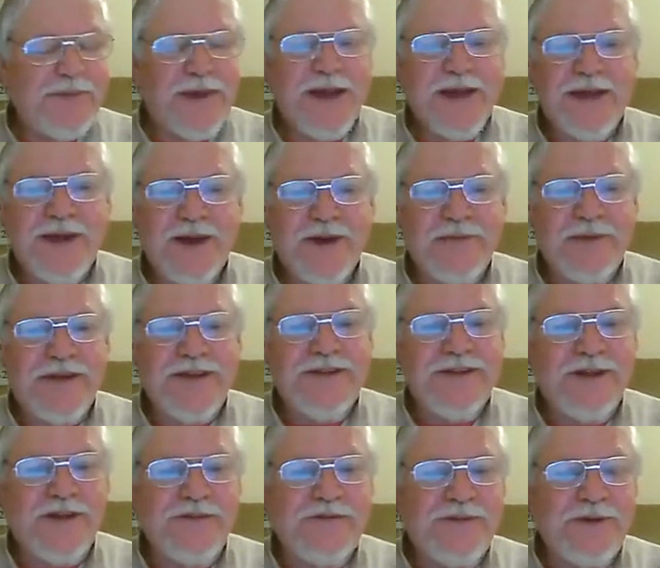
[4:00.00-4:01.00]
back here, my
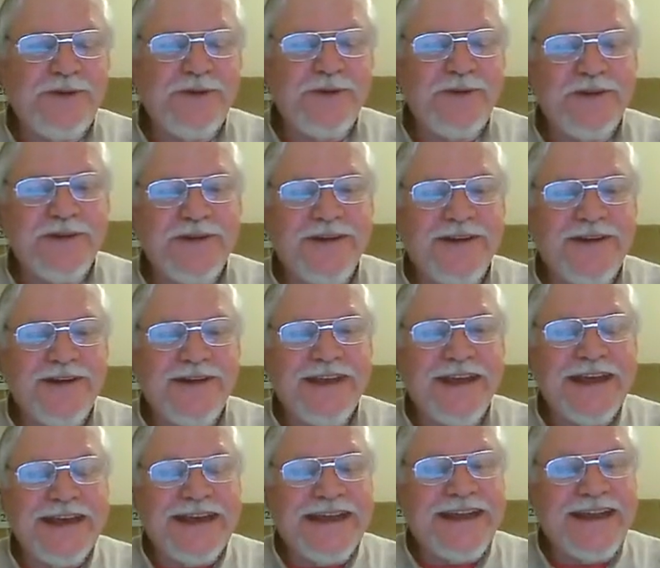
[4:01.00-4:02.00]
cell phone,
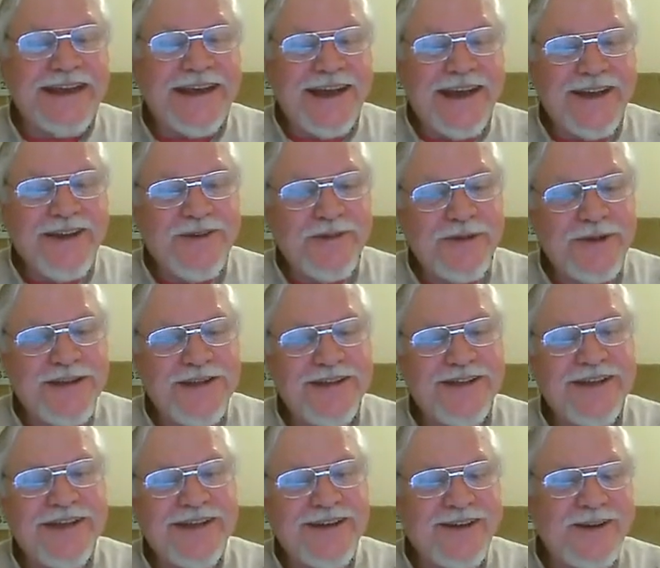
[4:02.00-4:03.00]
can connect
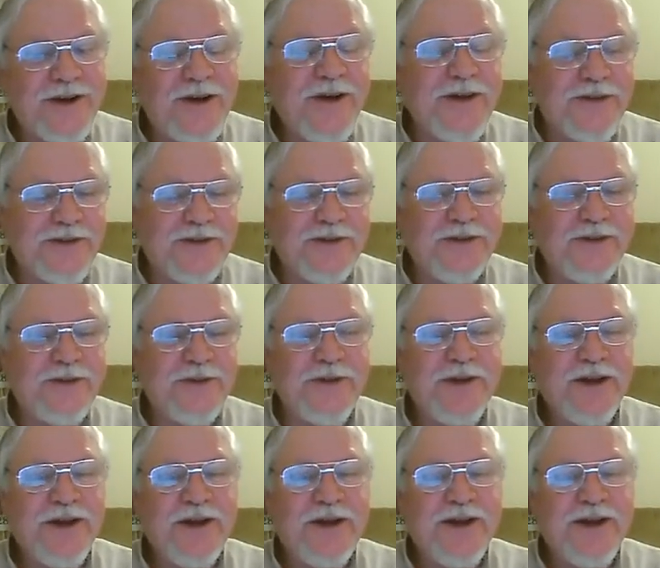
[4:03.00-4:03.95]
with and talk to